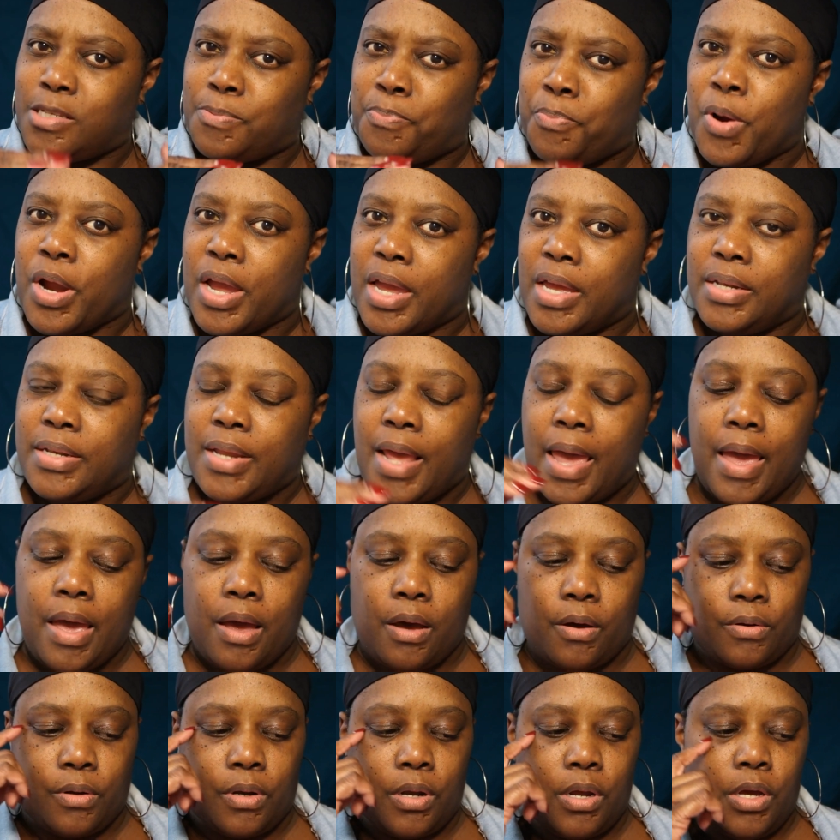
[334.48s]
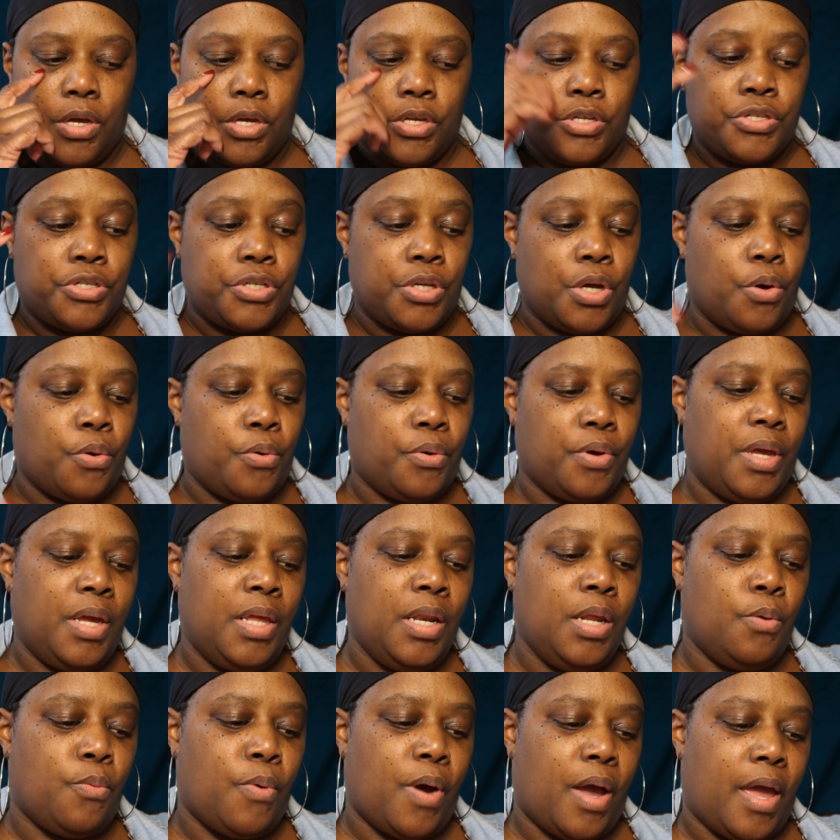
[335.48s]
bring it down. So
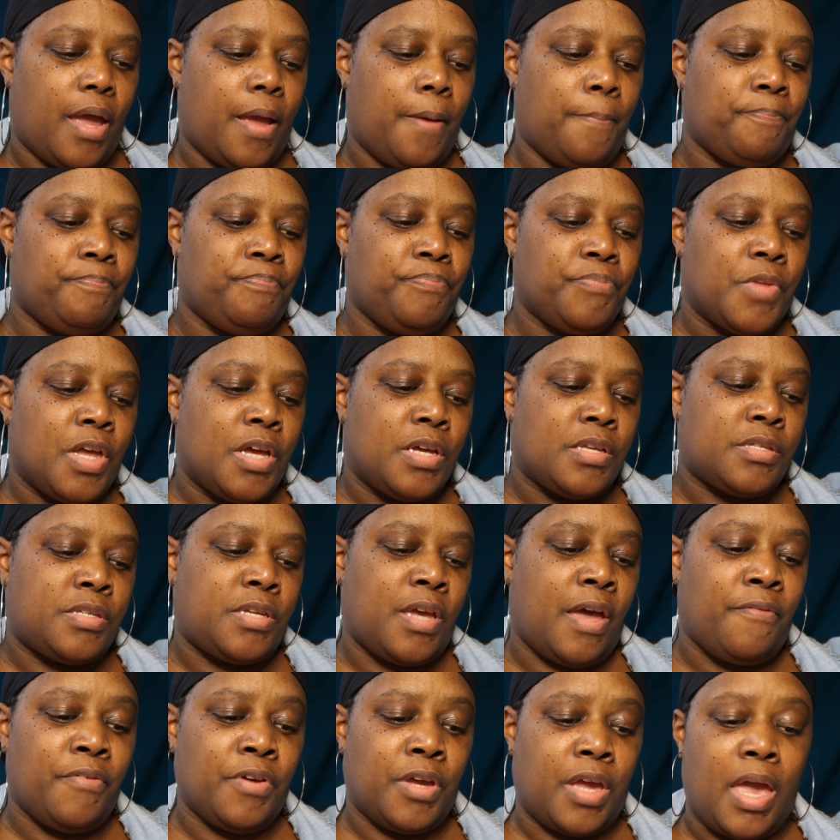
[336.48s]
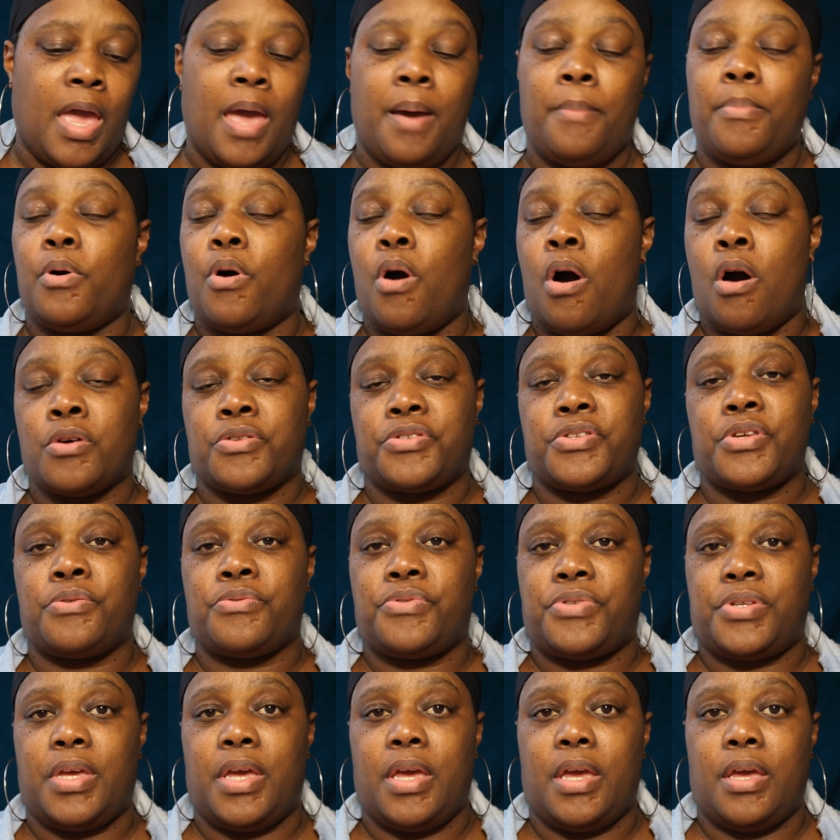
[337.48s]
anyway, Tevin Campbell also
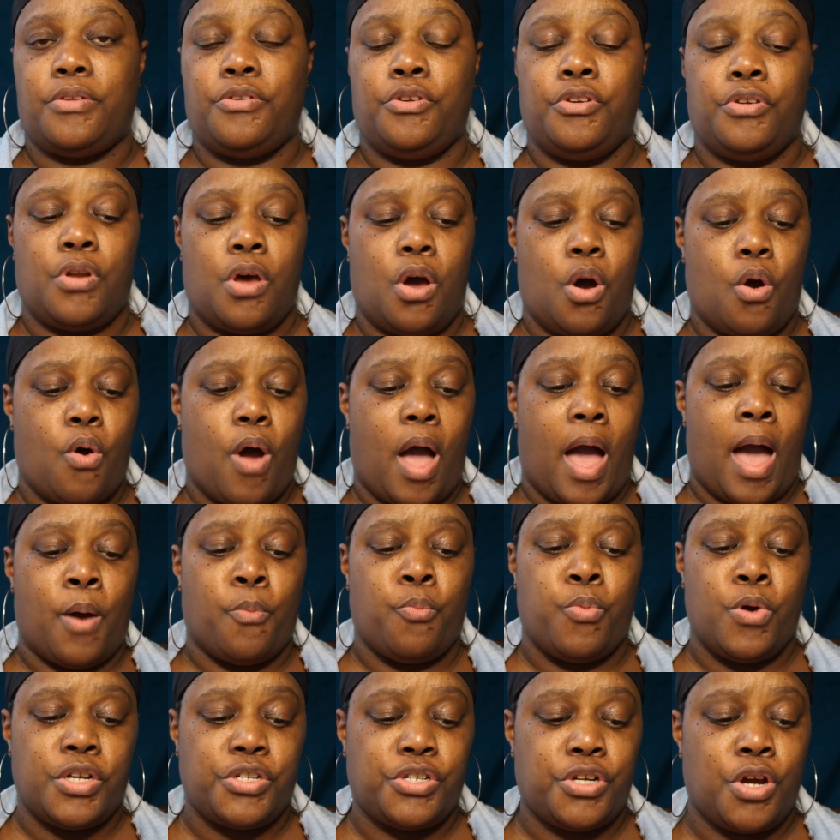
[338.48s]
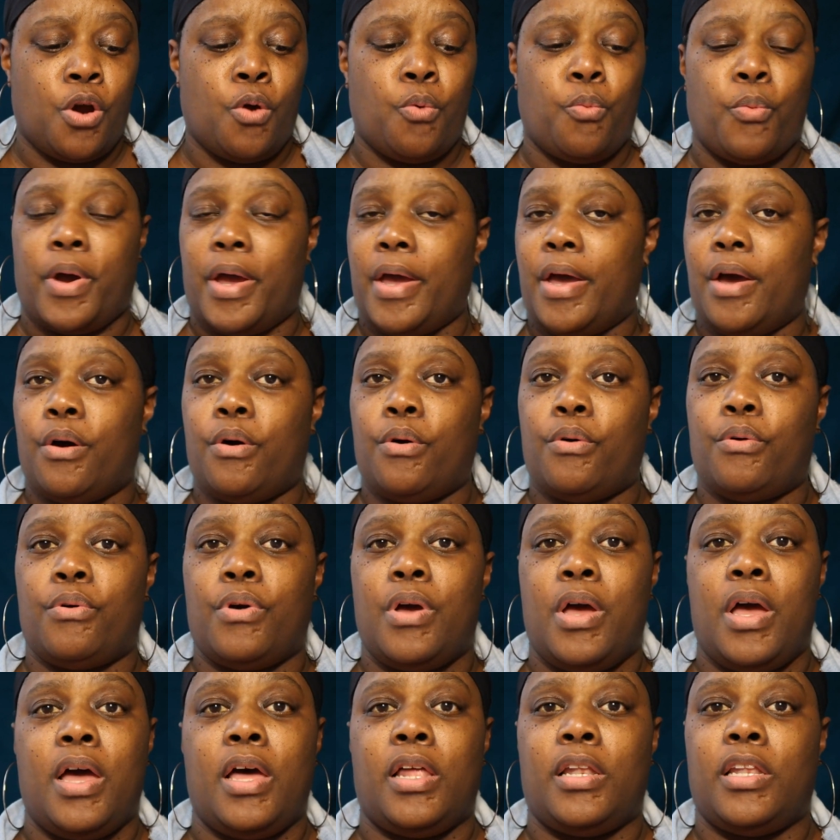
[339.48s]
said, you know, I wish her well.
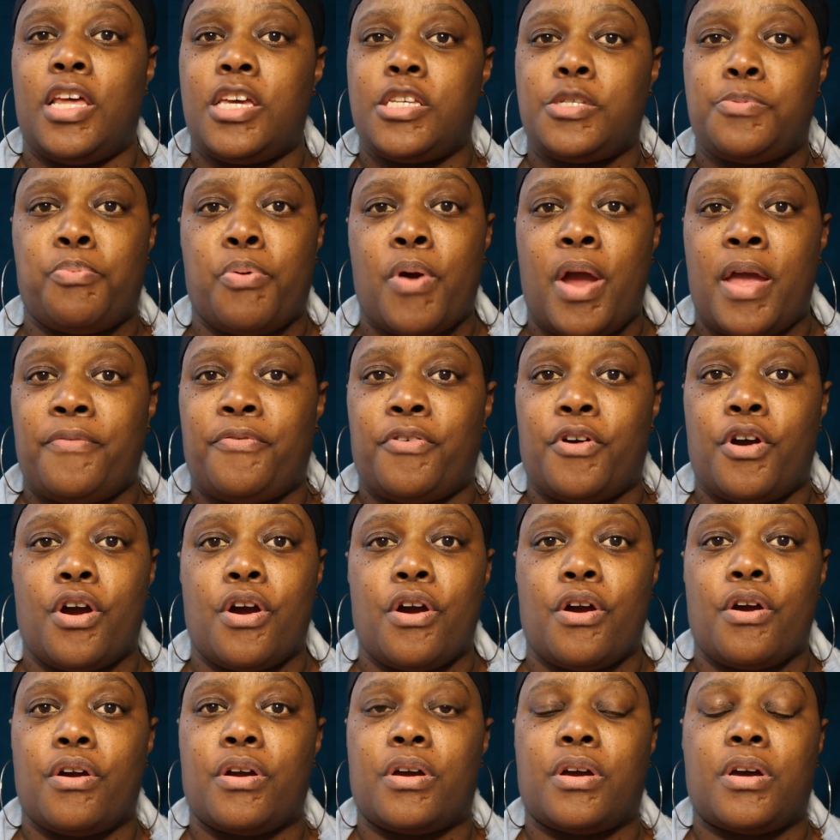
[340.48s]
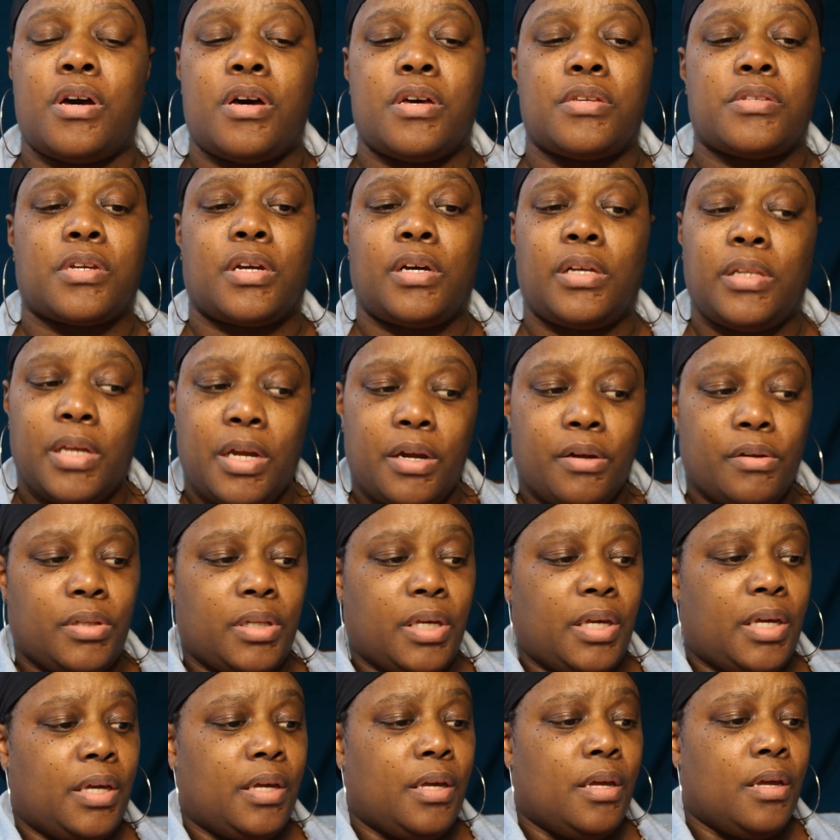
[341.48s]
Let's pray for her, because
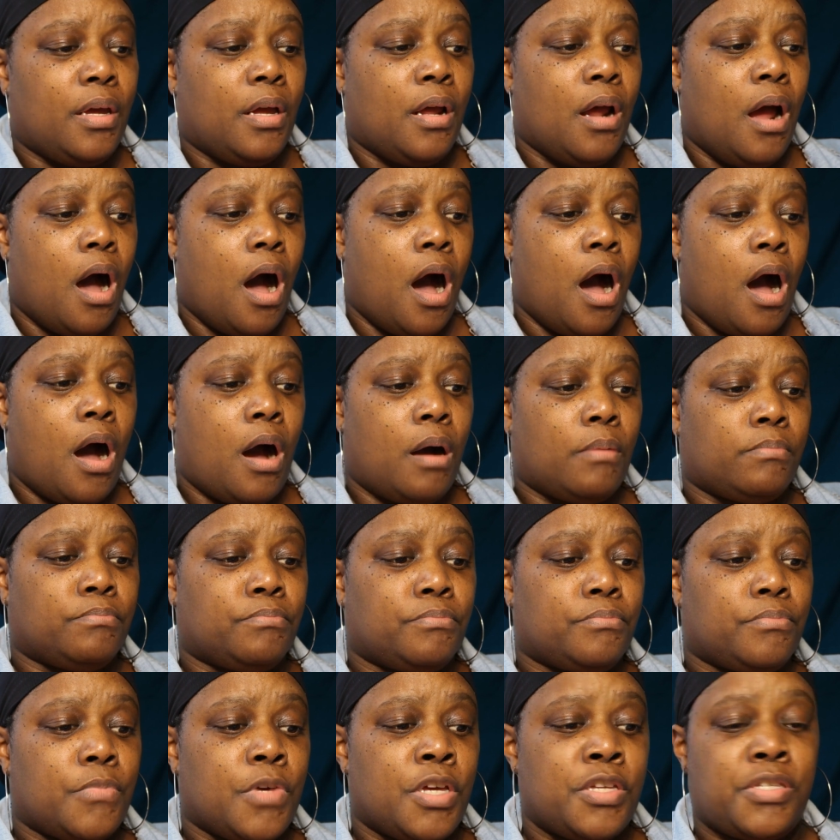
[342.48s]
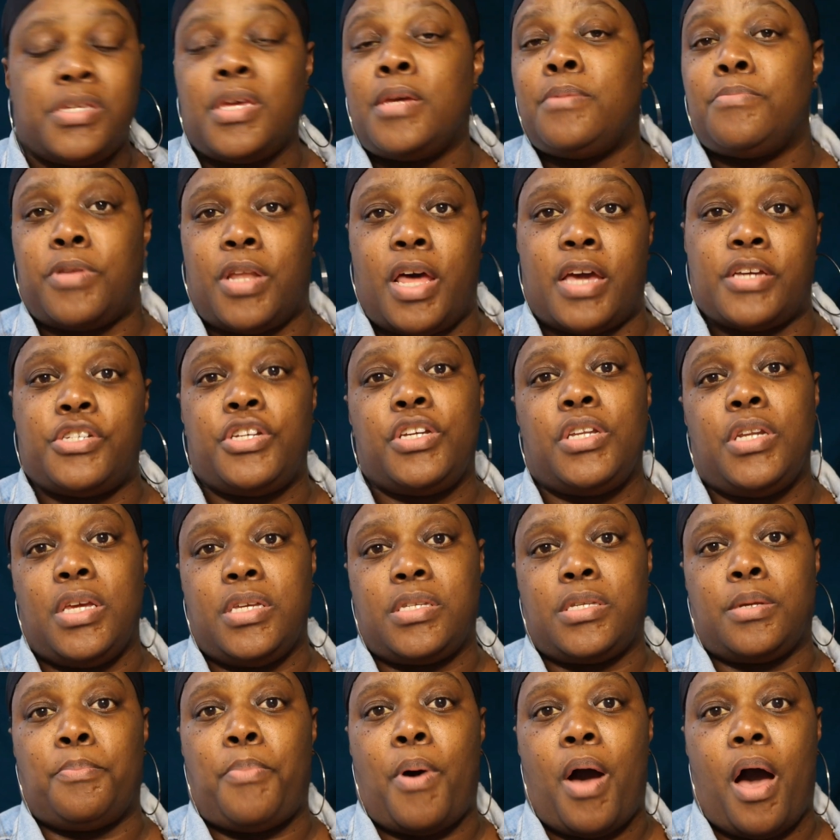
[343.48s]
clearly it seems like she
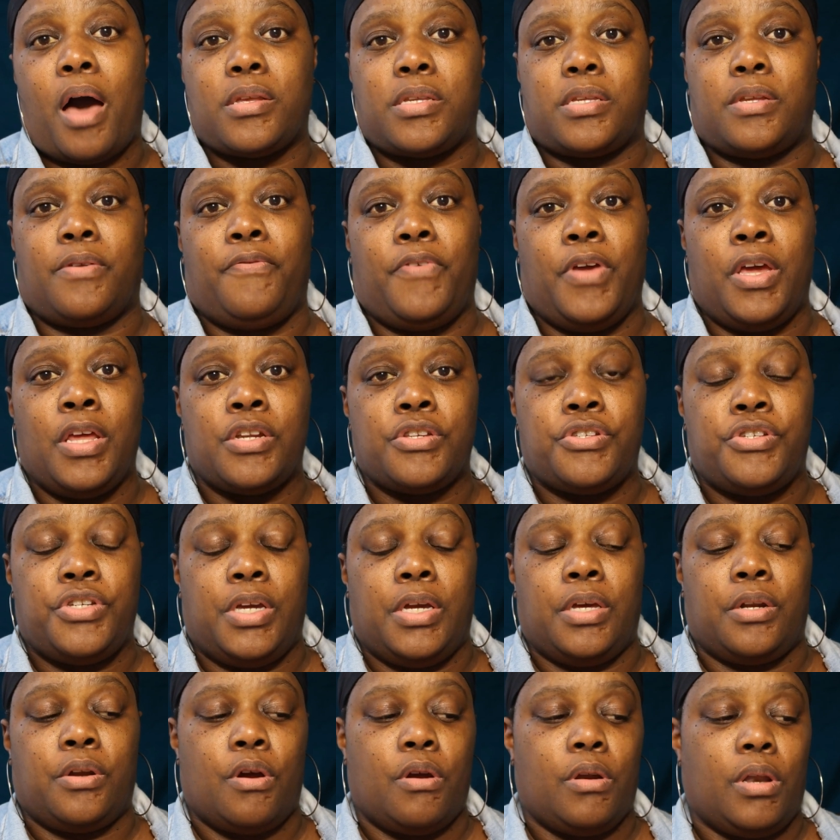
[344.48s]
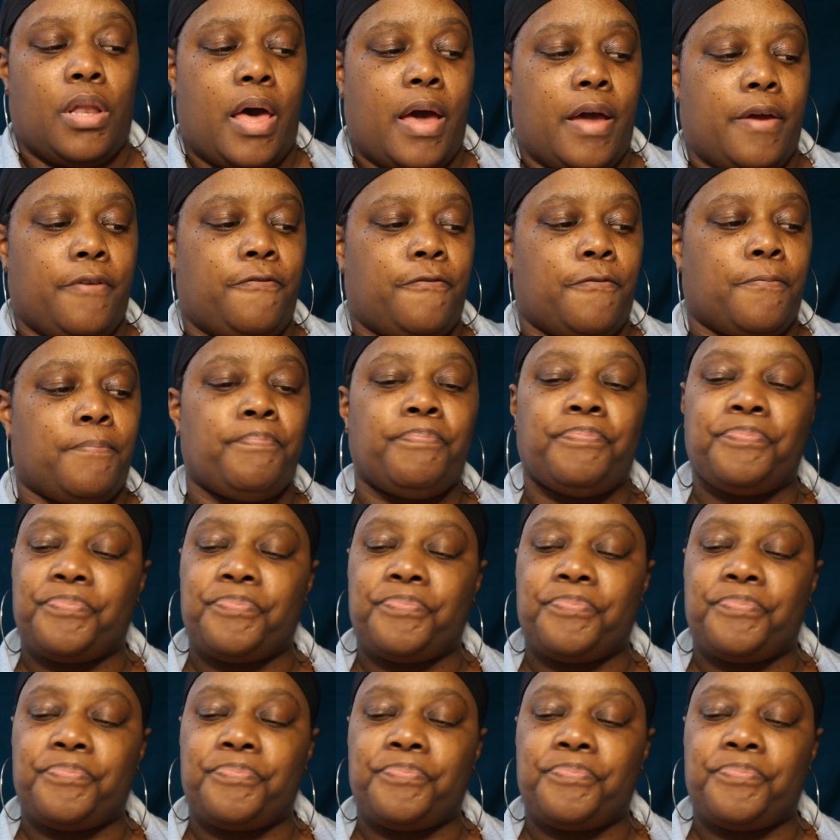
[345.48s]
needs some positive energy in her life.